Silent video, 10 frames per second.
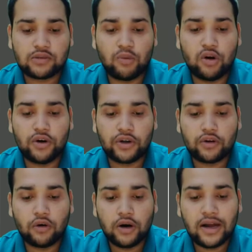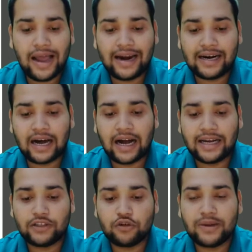small record, and
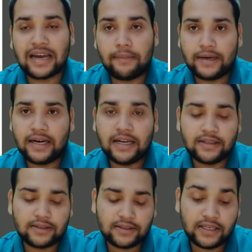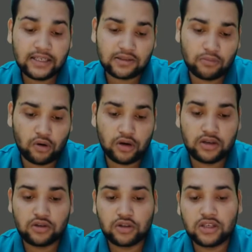I should be capital and D small.
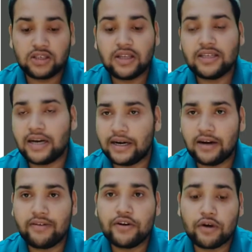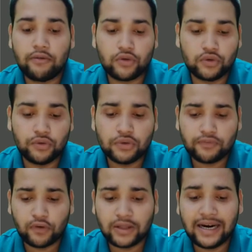So this is the standard one you have to use
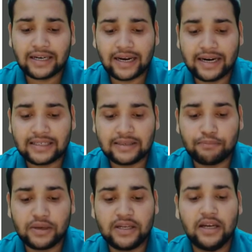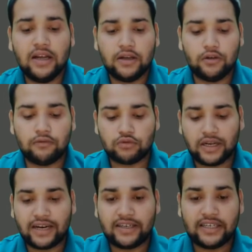for that, and simply you have to
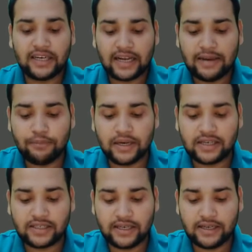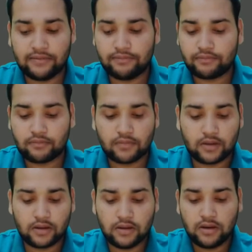select data type, let's say
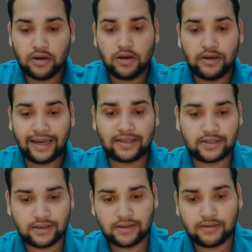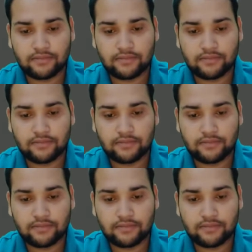text.